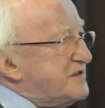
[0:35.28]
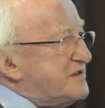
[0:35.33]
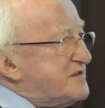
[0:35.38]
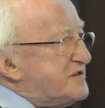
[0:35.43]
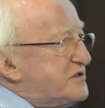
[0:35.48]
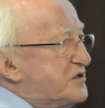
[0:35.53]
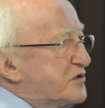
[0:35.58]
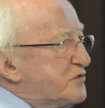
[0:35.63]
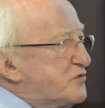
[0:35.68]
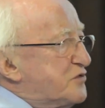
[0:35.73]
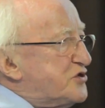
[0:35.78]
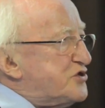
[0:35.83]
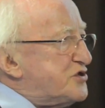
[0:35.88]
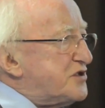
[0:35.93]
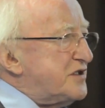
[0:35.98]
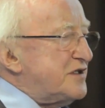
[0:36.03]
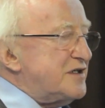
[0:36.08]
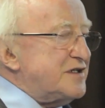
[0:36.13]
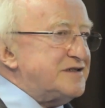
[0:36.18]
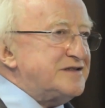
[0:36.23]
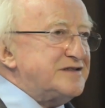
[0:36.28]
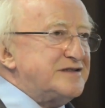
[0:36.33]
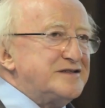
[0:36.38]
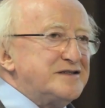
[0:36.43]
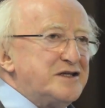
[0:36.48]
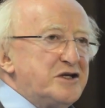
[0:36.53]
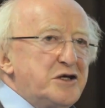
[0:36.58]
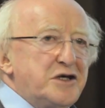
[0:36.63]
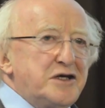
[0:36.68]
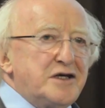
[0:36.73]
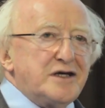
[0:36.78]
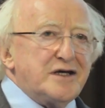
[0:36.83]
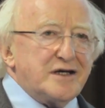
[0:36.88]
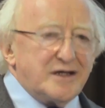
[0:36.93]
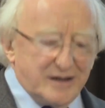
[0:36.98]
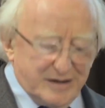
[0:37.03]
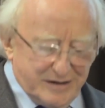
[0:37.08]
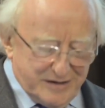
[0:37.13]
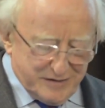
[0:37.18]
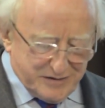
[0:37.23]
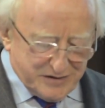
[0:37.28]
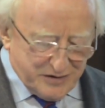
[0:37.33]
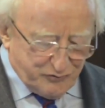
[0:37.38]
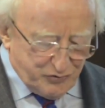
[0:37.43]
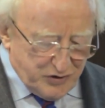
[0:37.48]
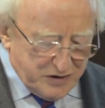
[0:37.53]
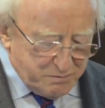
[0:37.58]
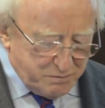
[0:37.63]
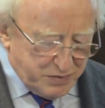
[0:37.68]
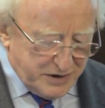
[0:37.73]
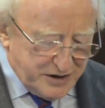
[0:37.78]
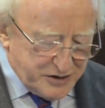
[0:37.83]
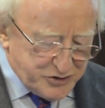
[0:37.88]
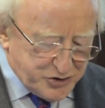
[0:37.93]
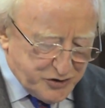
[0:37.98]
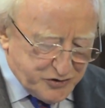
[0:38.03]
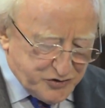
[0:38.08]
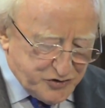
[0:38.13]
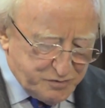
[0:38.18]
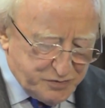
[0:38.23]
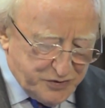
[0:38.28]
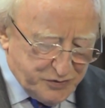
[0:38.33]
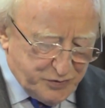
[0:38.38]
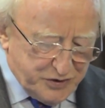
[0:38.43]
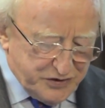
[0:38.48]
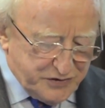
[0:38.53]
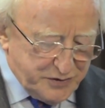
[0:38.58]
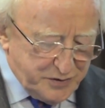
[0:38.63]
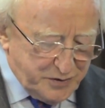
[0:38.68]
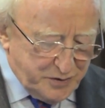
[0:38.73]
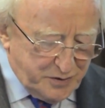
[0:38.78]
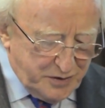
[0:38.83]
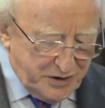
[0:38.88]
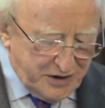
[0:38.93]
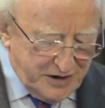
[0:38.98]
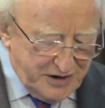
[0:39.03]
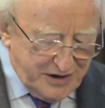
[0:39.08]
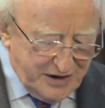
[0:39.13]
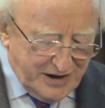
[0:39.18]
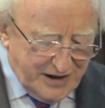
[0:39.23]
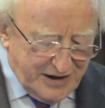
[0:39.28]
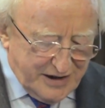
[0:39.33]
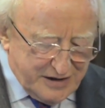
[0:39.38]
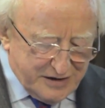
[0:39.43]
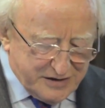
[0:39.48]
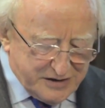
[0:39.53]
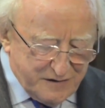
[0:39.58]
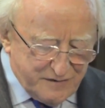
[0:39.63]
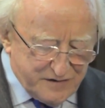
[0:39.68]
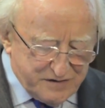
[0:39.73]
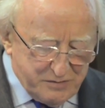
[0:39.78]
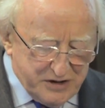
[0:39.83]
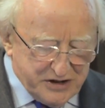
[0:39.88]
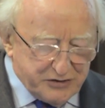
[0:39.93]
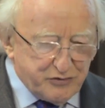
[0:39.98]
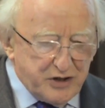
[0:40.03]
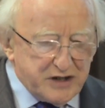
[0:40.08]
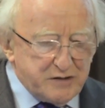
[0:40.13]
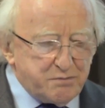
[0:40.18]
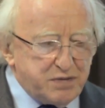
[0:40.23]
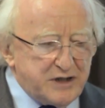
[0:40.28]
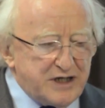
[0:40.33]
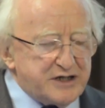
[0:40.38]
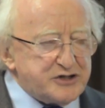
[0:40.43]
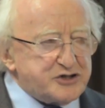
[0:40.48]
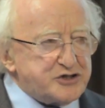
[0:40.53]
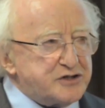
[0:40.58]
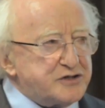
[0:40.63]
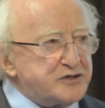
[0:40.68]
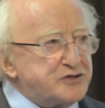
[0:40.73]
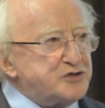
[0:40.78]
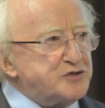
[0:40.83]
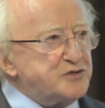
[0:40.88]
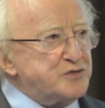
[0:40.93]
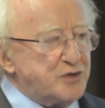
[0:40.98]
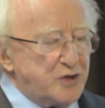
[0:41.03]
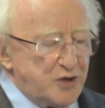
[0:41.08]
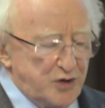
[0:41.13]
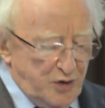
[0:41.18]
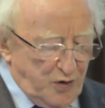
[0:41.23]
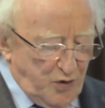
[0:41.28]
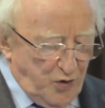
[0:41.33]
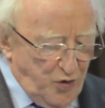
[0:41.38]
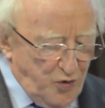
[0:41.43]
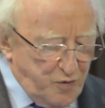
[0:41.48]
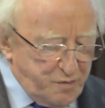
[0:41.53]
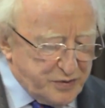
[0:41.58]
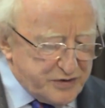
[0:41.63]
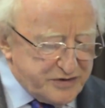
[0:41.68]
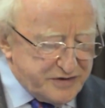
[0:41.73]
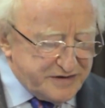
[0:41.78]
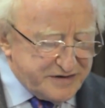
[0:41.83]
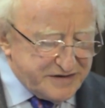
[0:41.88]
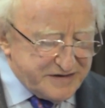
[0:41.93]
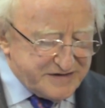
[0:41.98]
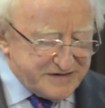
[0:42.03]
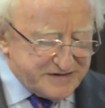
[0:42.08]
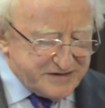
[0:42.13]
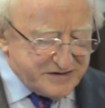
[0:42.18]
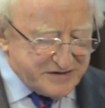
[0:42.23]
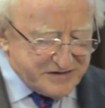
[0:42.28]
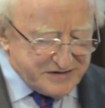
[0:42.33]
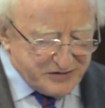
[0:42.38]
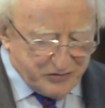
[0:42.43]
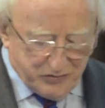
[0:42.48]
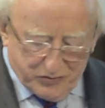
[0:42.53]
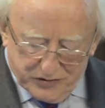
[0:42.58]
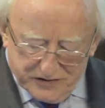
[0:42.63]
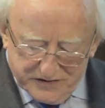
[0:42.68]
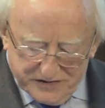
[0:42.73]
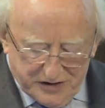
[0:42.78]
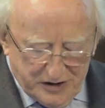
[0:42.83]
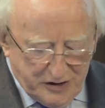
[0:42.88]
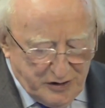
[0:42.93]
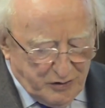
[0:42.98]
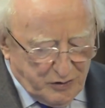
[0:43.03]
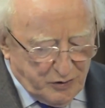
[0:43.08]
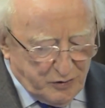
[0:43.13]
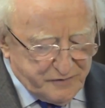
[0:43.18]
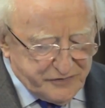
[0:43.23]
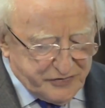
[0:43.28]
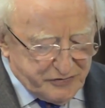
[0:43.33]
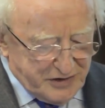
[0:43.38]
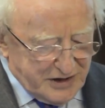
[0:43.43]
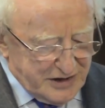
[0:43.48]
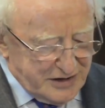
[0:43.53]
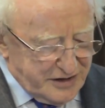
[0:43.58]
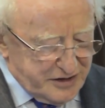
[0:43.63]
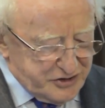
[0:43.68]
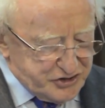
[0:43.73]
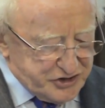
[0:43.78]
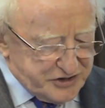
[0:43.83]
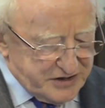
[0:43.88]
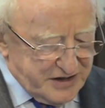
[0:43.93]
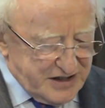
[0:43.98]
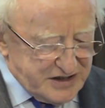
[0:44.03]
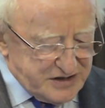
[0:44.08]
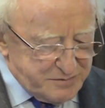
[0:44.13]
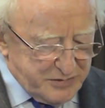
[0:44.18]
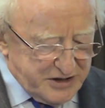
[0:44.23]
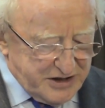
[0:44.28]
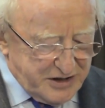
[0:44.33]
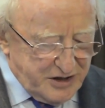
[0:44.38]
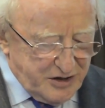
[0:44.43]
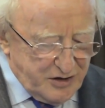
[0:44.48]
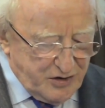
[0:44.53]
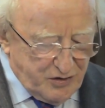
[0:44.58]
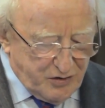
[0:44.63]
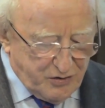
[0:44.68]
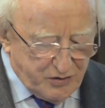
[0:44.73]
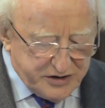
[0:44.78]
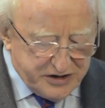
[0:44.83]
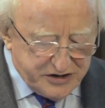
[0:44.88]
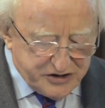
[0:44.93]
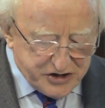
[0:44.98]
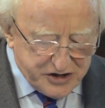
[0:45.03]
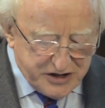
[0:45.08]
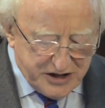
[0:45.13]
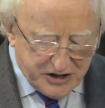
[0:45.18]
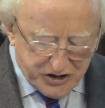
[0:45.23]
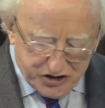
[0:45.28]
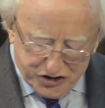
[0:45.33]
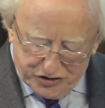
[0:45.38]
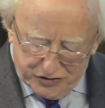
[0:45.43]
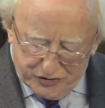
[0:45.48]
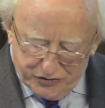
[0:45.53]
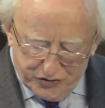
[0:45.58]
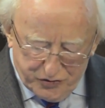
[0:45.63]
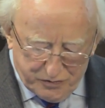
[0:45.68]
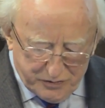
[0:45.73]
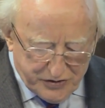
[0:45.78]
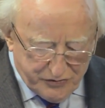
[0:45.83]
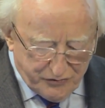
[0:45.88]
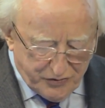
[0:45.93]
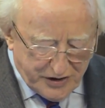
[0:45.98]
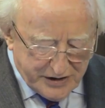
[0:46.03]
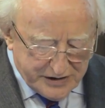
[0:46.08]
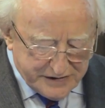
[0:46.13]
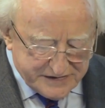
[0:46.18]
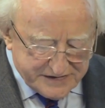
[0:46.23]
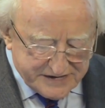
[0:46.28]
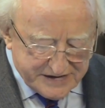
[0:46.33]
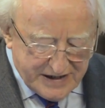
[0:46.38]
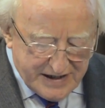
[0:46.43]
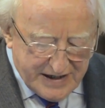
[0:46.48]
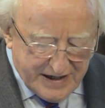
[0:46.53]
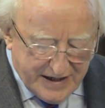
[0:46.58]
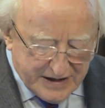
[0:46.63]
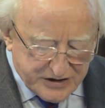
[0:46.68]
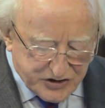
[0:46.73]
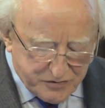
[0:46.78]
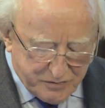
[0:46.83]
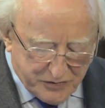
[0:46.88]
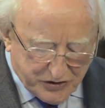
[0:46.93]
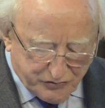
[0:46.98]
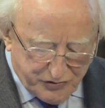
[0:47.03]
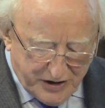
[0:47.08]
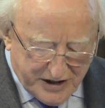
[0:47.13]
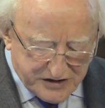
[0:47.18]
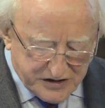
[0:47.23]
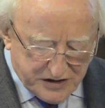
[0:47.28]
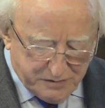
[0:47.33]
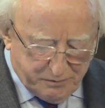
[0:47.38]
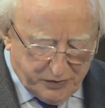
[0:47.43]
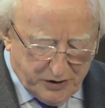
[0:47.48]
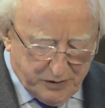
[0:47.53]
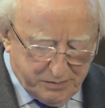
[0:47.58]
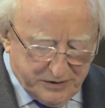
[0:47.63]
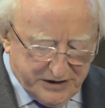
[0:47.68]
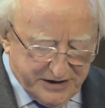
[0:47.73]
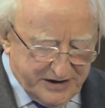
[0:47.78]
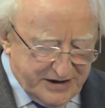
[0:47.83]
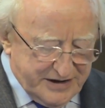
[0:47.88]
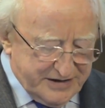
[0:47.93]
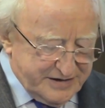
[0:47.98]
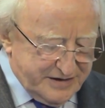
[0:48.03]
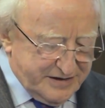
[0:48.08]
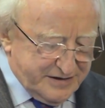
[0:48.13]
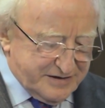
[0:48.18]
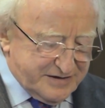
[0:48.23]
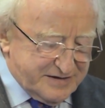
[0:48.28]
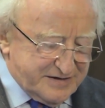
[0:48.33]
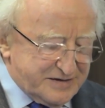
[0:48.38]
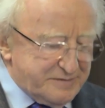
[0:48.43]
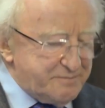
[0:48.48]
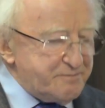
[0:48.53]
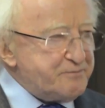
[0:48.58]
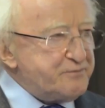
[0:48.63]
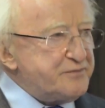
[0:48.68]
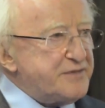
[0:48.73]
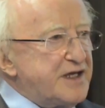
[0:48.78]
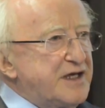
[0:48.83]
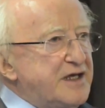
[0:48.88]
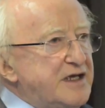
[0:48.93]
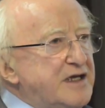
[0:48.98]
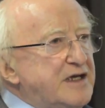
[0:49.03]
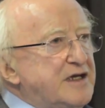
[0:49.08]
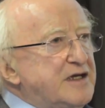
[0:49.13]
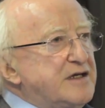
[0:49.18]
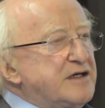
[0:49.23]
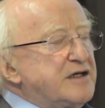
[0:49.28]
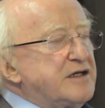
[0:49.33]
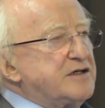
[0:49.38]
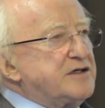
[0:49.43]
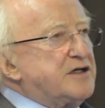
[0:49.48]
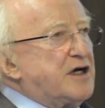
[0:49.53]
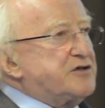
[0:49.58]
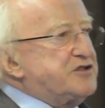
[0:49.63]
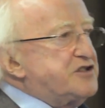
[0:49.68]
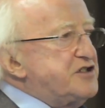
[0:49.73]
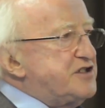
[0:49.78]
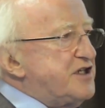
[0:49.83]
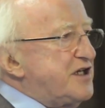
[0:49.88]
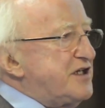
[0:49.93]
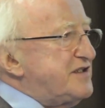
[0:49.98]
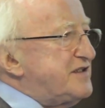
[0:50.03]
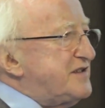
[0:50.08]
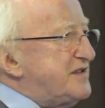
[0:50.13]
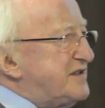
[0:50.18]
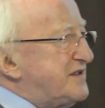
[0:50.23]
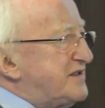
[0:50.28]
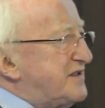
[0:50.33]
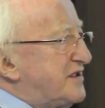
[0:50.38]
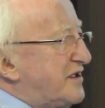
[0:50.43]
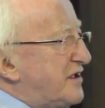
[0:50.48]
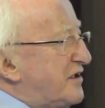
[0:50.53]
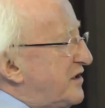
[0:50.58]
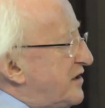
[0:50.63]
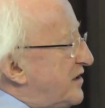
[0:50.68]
distinguished guests. It's a great pleasure to be with you, and it gives me great pleasure to open this discourse of the Royal Irish Academy on international human rights and democratic public ethics. Now, today's